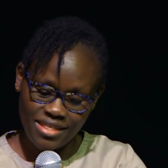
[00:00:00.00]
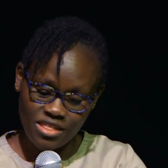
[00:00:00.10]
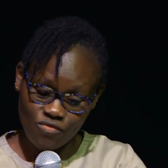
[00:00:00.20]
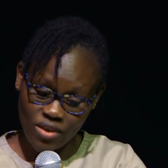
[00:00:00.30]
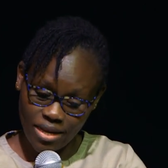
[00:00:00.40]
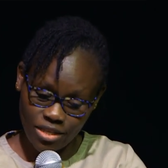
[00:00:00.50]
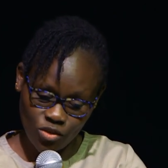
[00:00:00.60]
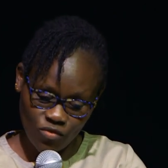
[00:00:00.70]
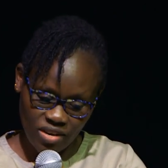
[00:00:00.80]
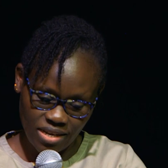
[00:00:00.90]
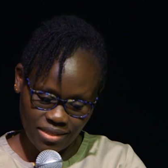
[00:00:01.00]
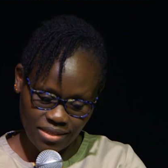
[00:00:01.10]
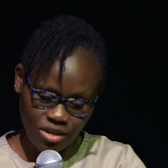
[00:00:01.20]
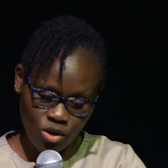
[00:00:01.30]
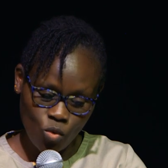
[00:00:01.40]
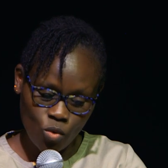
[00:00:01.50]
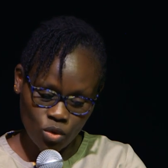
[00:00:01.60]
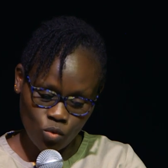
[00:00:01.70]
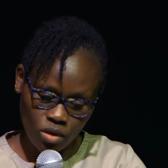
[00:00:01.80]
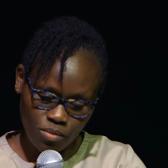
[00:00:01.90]
the Faculty of Arts,
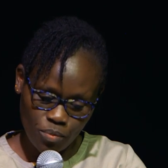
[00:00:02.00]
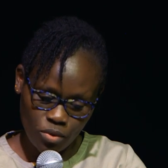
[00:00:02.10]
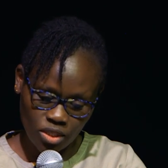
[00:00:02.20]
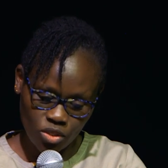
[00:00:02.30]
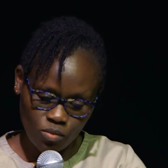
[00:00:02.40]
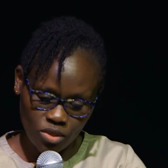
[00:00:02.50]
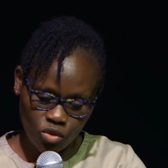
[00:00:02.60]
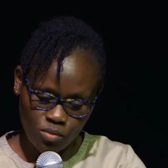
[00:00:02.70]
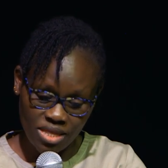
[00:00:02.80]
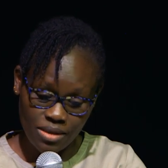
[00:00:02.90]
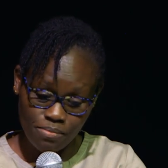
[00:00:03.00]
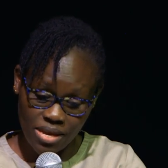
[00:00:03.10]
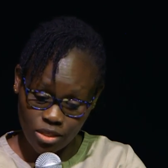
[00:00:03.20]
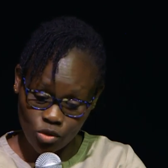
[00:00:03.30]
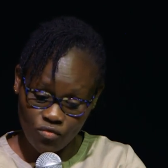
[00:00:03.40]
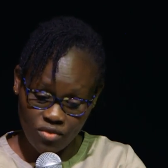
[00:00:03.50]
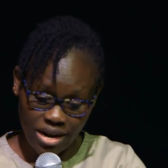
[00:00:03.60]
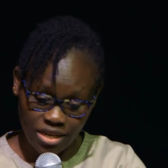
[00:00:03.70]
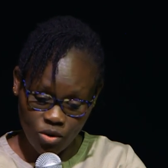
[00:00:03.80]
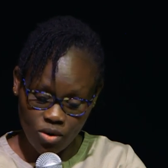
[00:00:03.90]
which would be presumed to be the base of
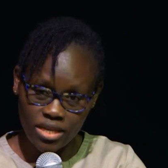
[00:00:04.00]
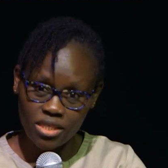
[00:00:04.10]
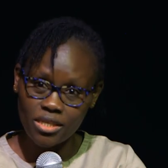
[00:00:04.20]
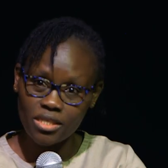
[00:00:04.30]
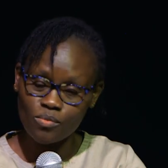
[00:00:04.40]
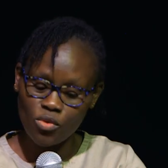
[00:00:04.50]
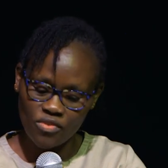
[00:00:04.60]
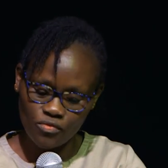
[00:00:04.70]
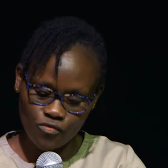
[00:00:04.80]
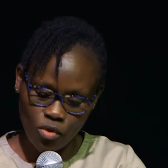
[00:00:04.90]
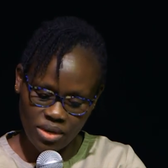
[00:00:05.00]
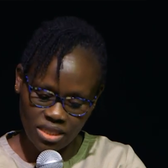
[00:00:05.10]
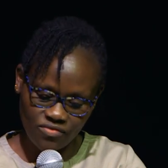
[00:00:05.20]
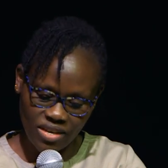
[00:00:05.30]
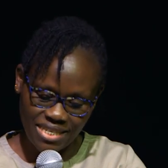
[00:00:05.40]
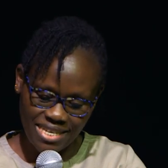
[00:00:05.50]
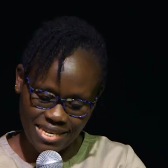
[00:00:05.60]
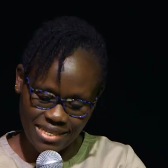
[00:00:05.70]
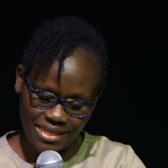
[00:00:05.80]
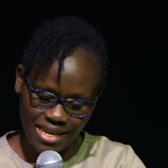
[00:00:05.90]
radical and transformative
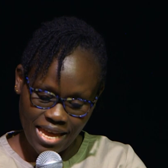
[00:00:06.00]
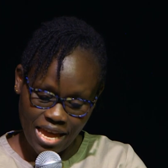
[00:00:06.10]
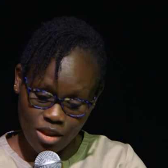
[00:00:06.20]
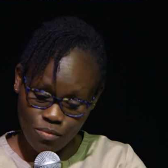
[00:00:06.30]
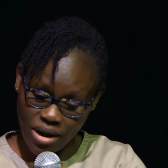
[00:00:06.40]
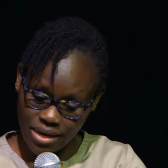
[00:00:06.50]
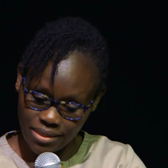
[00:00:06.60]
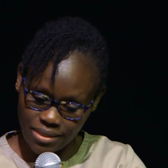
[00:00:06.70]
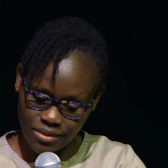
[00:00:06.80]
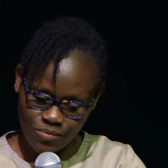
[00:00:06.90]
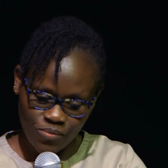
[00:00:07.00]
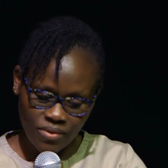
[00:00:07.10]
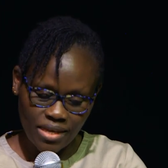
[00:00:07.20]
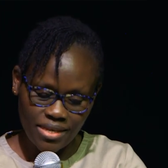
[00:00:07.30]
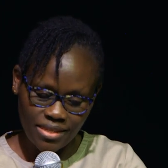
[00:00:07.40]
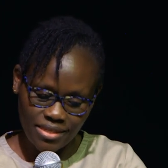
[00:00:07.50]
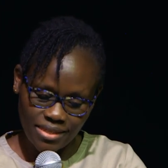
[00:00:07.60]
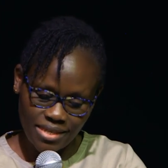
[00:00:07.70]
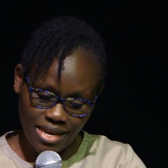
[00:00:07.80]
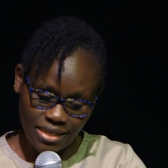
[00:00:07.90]
ideas and practice,
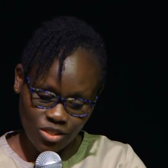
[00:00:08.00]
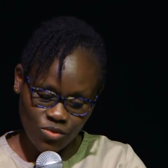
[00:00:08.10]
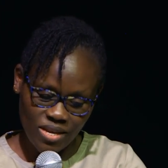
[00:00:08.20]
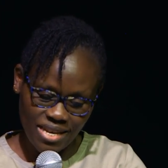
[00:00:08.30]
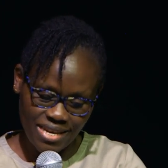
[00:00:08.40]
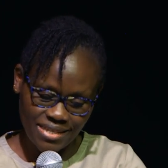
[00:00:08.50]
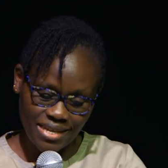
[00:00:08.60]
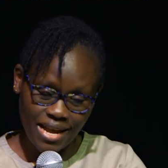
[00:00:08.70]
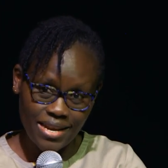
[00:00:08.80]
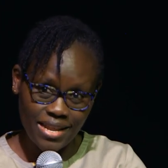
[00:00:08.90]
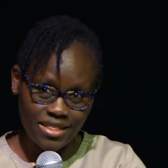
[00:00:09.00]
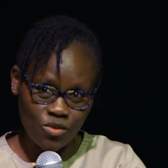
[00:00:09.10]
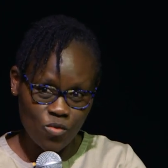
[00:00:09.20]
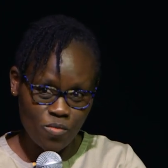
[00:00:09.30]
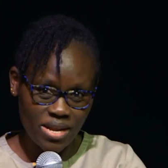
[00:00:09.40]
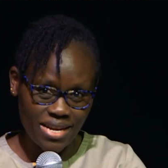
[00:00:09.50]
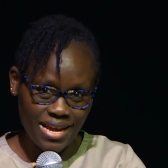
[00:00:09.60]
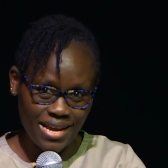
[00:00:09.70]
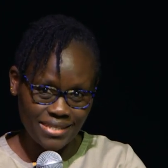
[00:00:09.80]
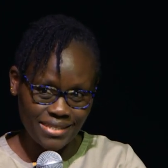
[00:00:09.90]
is yet to elect another woman
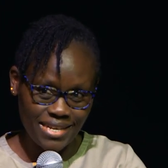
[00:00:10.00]
as